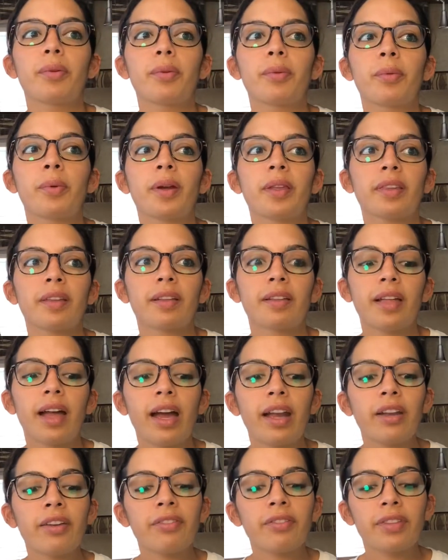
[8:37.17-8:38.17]
With a
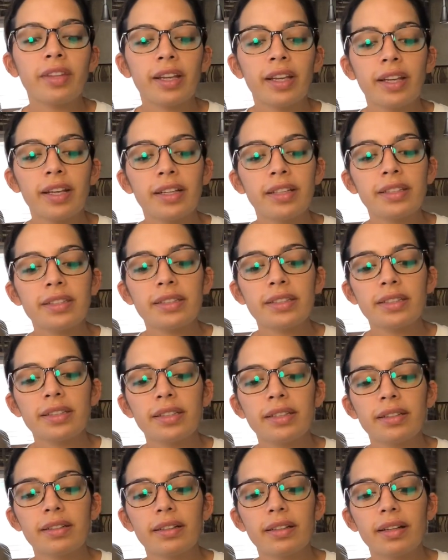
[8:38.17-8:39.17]
lot of these
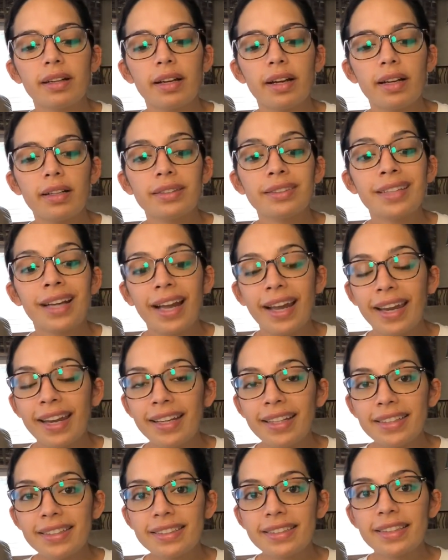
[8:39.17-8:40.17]

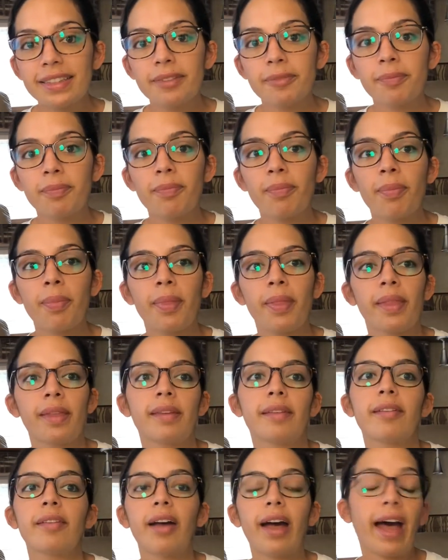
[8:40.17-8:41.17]
diets,
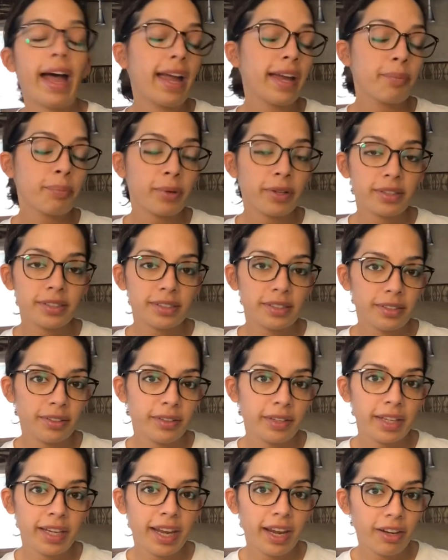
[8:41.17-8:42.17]
I
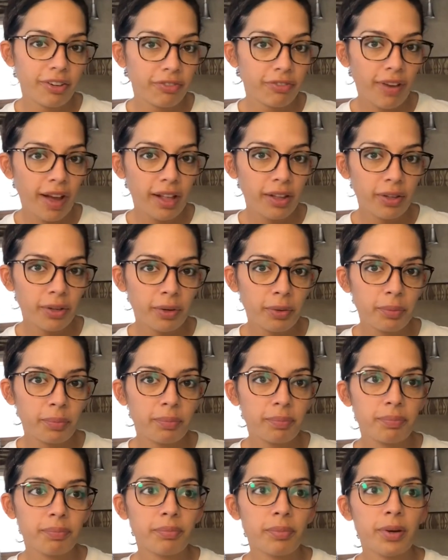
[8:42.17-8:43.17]
personally can't follow
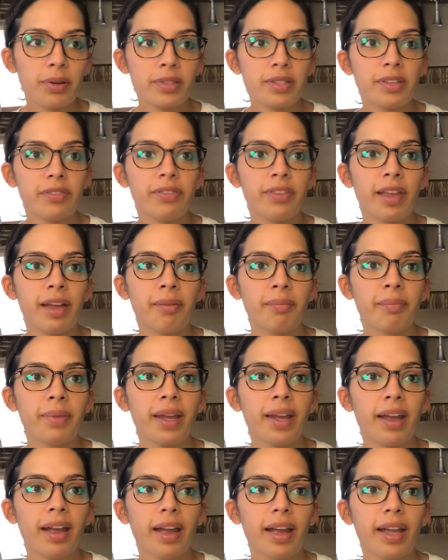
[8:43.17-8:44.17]
most of them
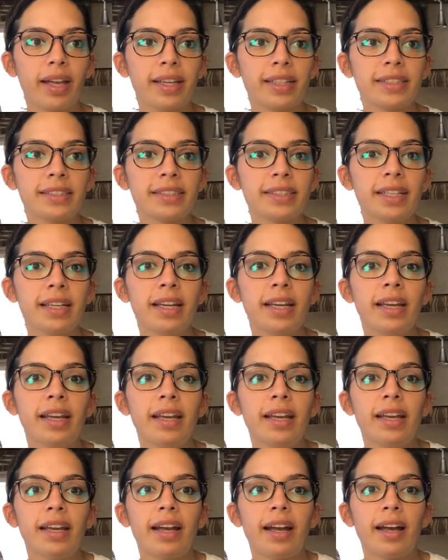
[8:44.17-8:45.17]
because
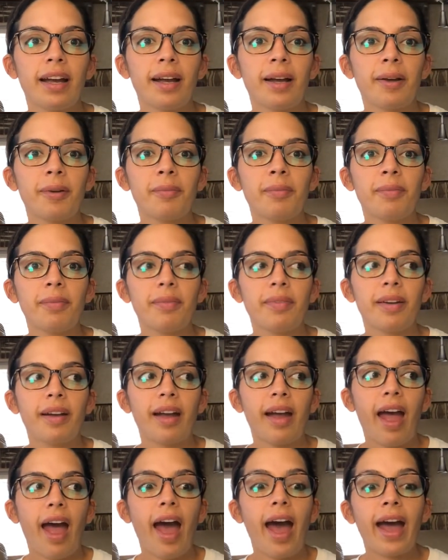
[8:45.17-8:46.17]

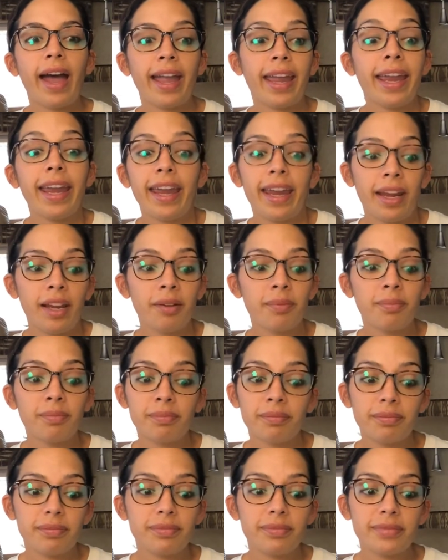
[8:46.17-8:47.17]
I
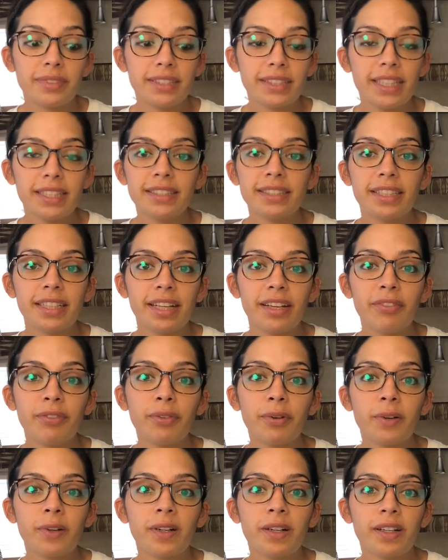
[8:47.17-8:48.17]
am sensitive
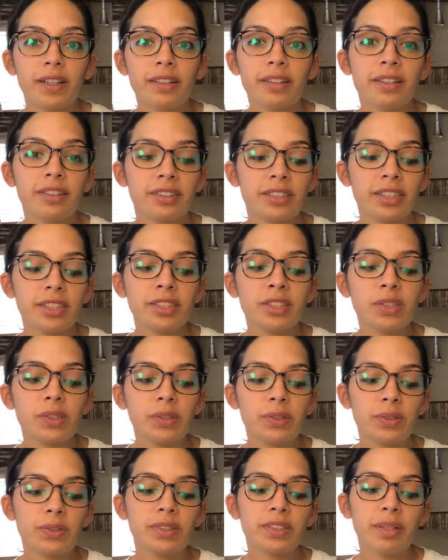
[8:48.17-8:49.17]
or allergic
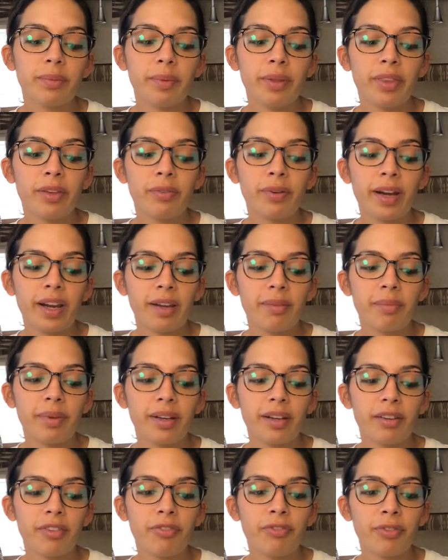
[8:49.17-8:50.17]
to some of the
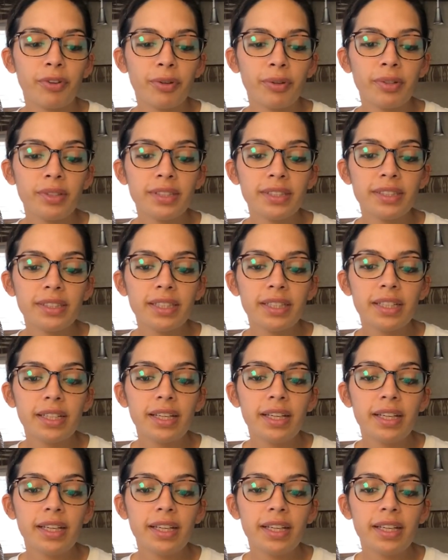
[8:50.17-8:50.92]
recommended foods,